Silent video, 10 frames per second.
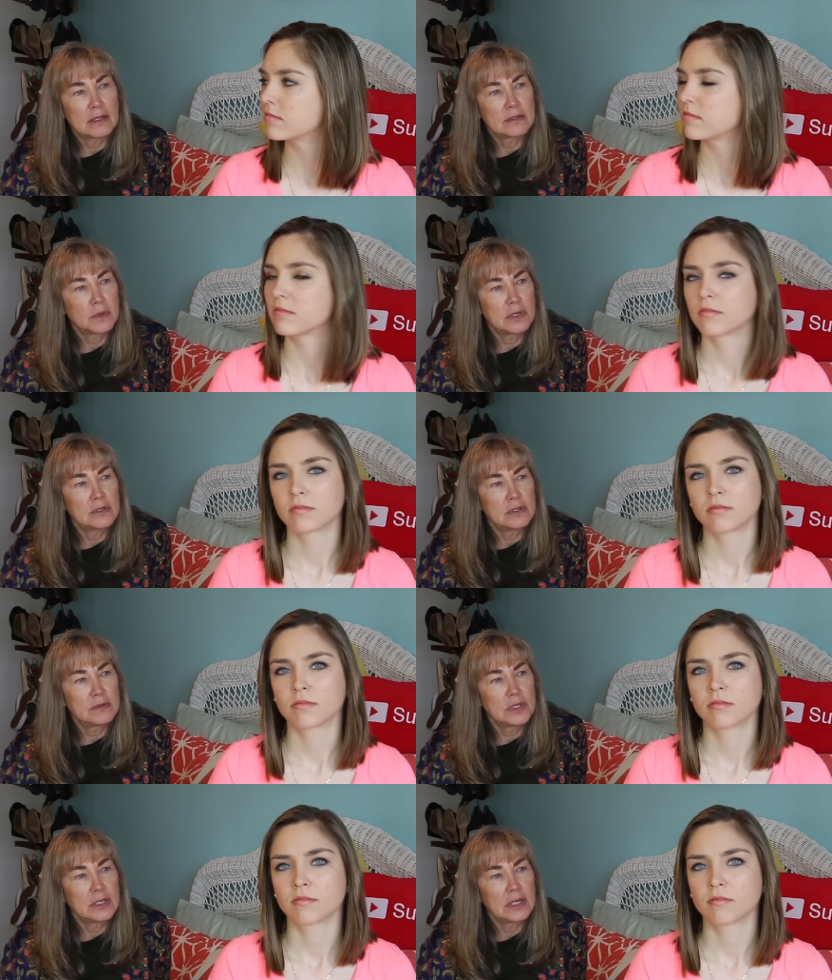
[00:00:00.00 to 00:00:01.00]
Speaker 1: that's what you're
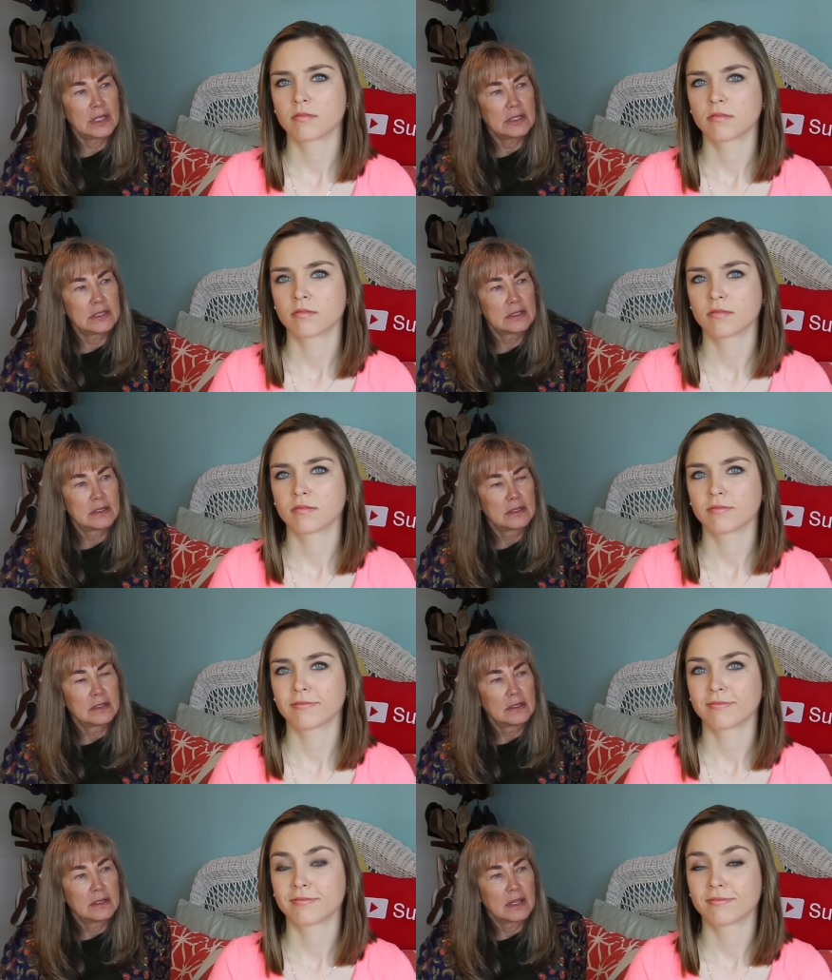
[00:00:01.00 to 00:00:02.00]
doing. And
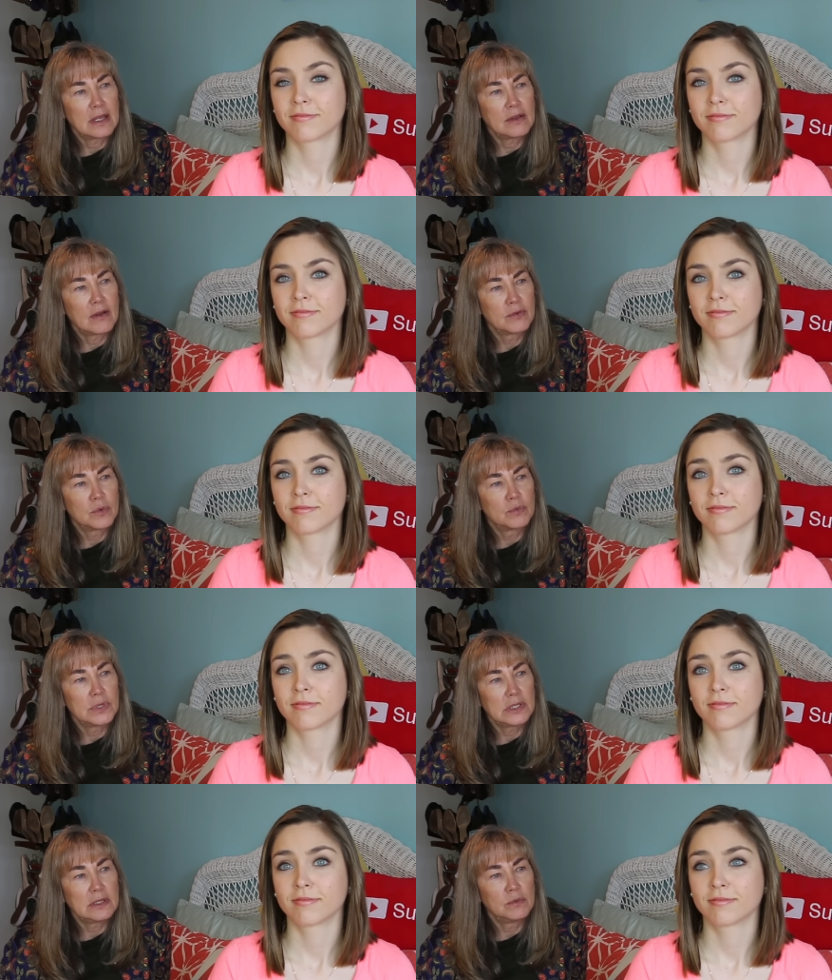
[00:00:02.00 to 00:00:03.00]
that you have a
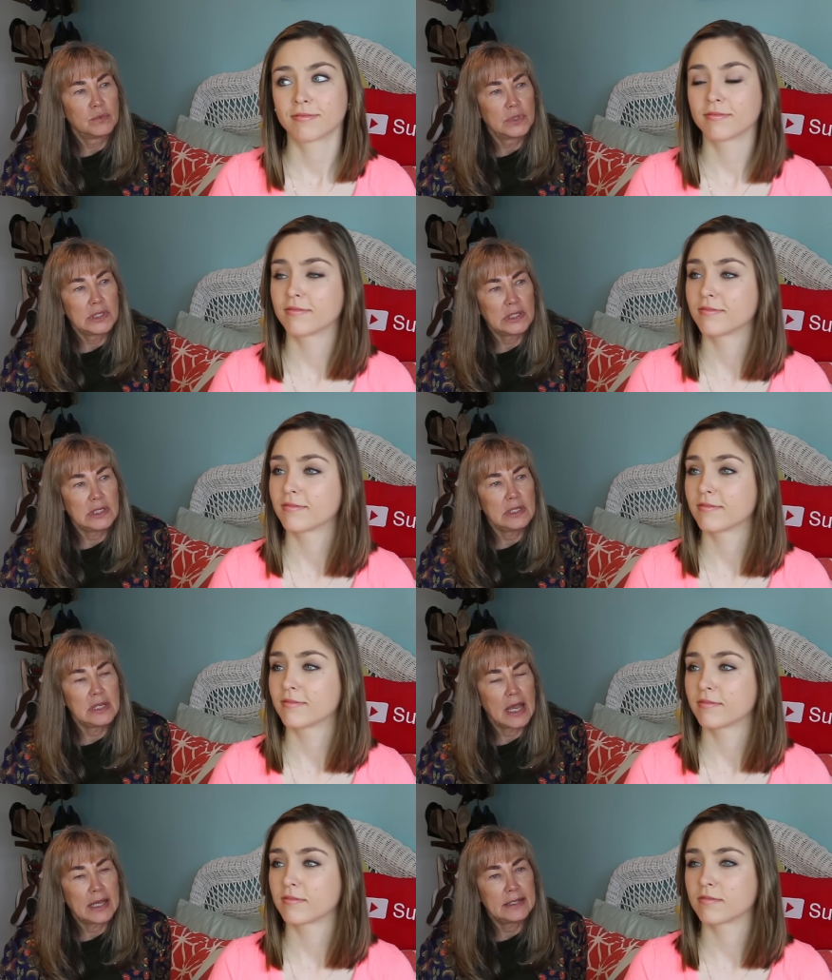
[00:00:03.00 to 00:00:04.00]
really, really
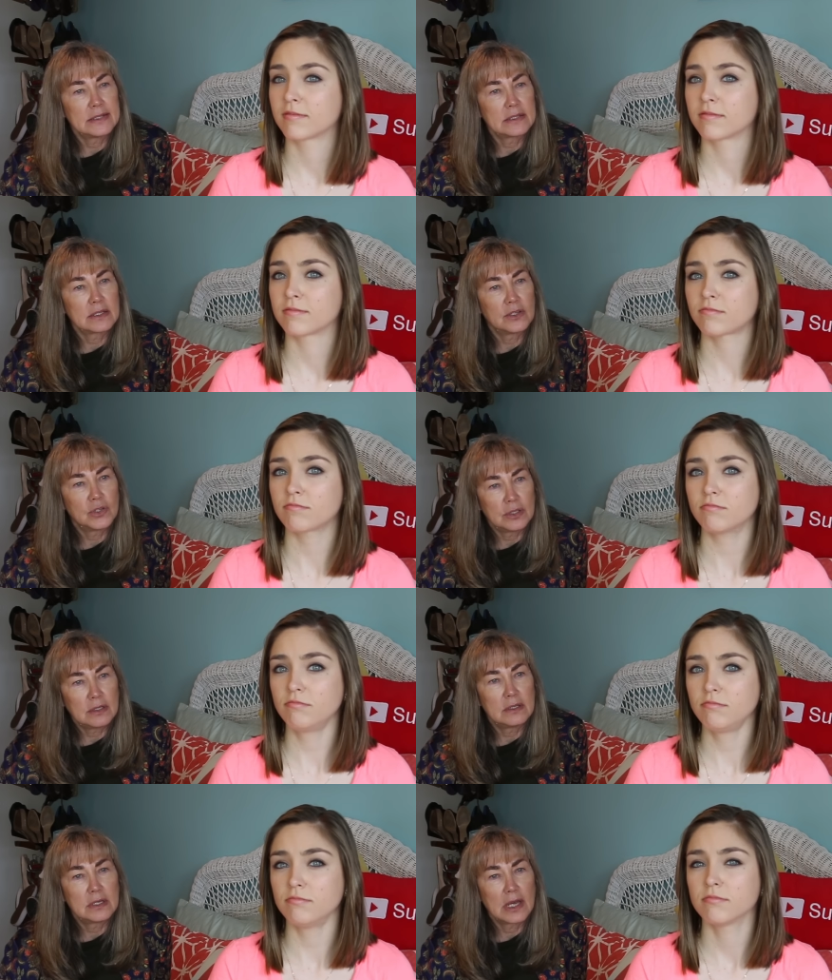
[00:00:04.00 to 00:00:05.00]
nice,
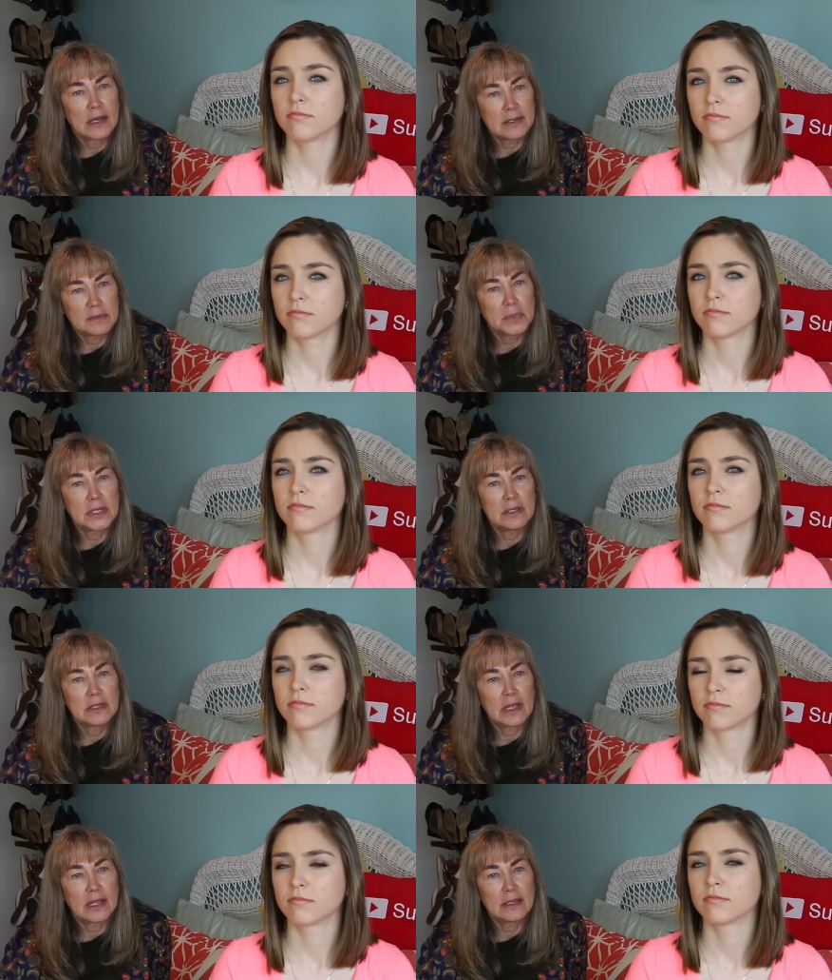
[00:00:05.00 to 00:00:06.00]
good
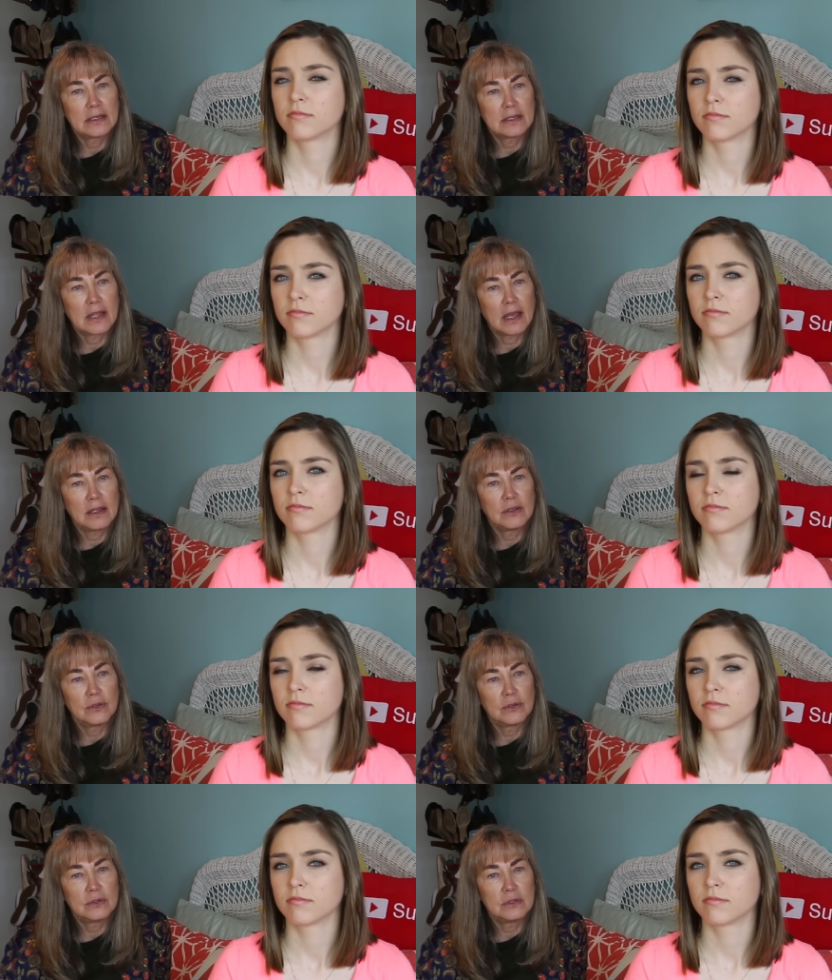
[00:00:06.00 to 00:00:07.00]
husband
Speaker 2: and
Speaker 1: that
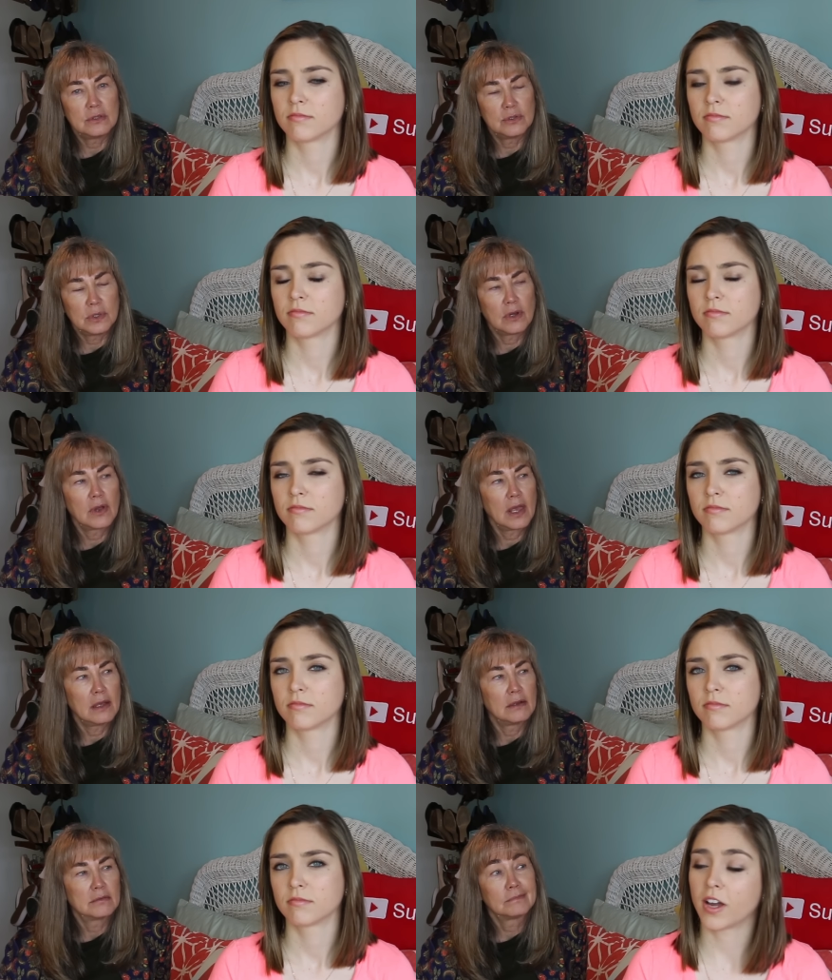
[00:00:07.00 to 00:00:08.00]
you're doing okay.
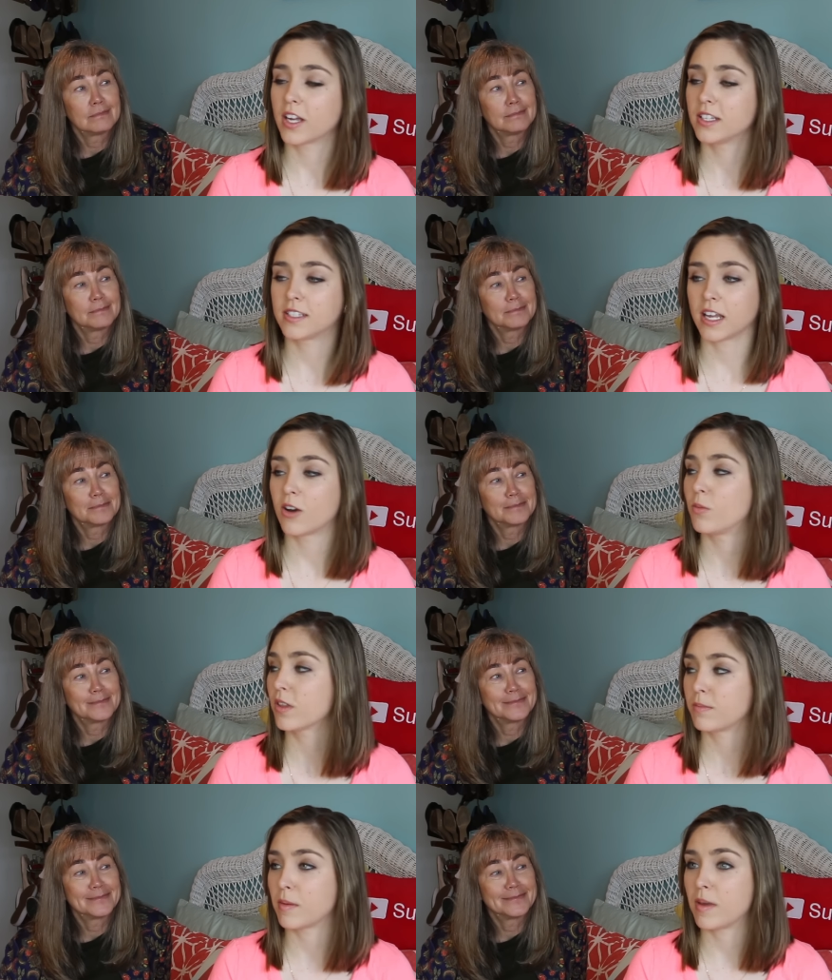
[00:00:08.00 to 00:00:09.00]
Speaker 2: I could stay home
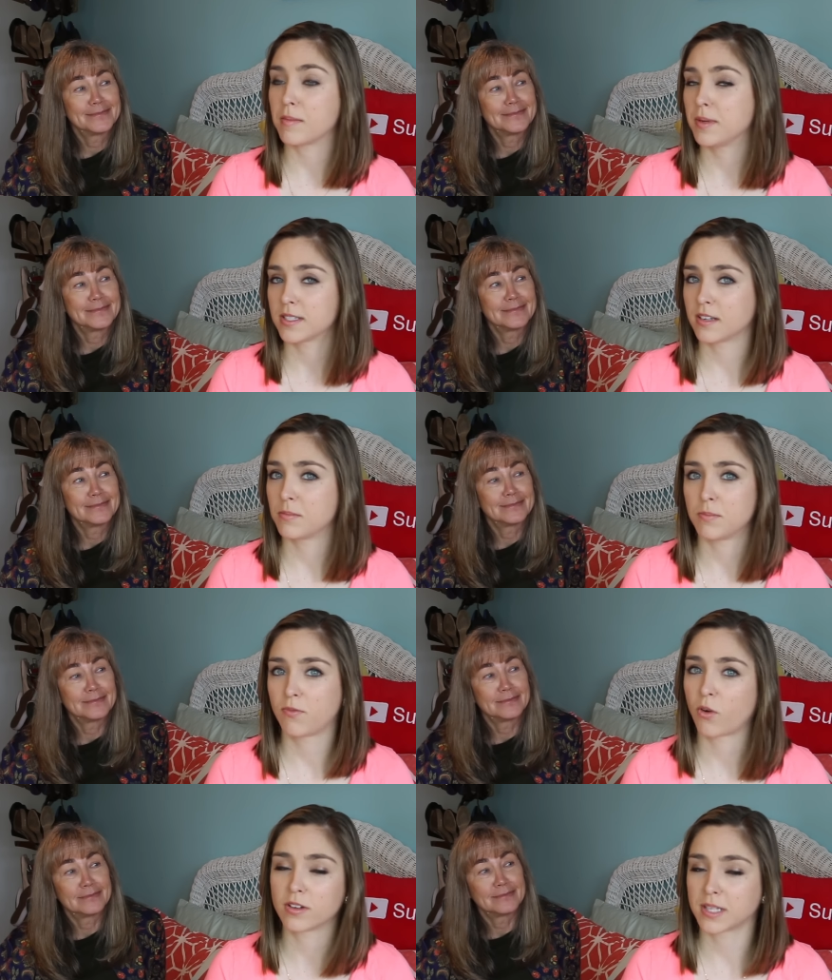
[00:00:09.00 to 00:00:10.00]
with my babies and
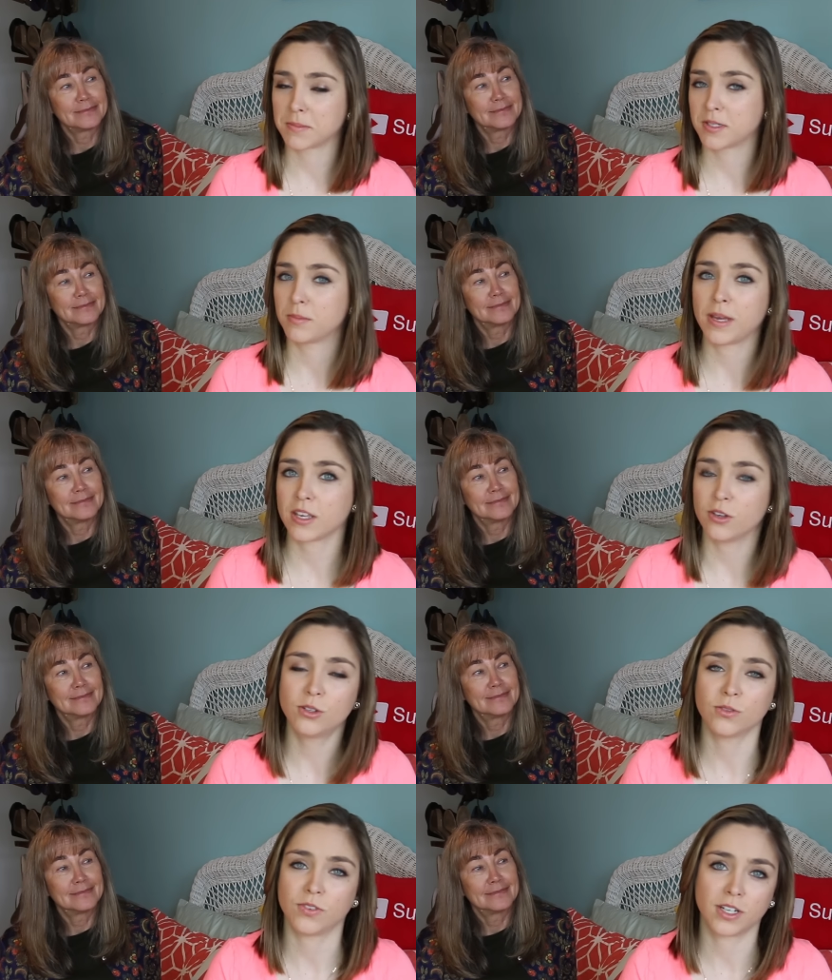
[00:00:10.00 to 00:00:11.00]
force them to make
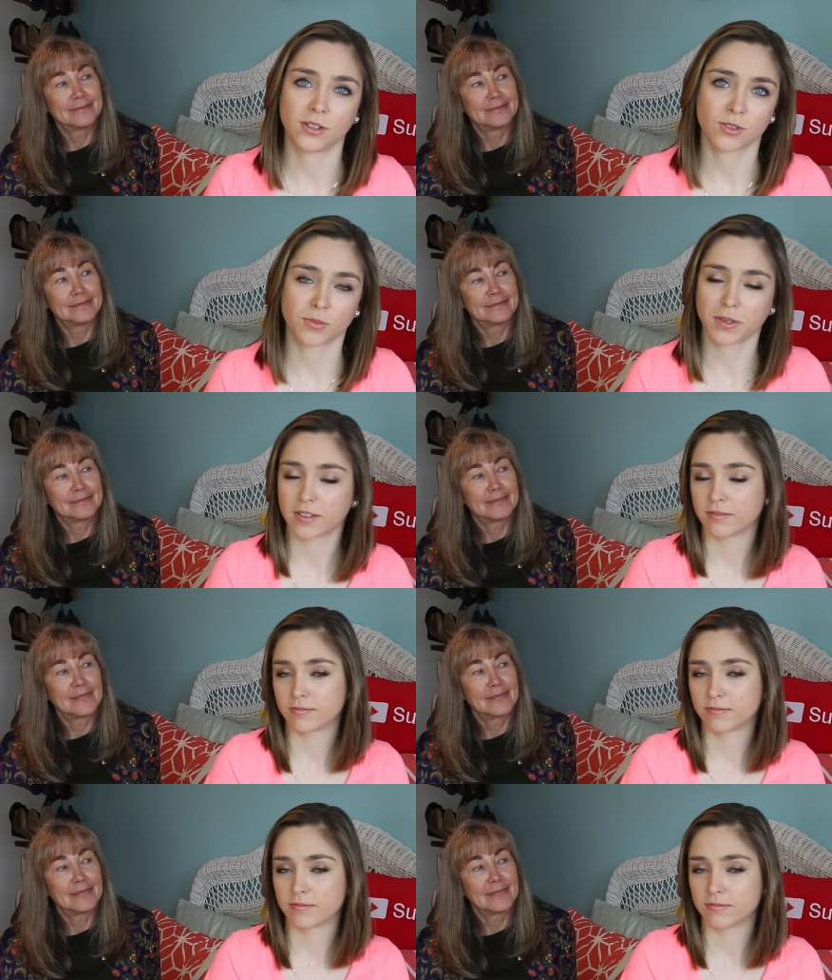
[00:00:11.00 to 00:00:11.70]
YouTube videos with me.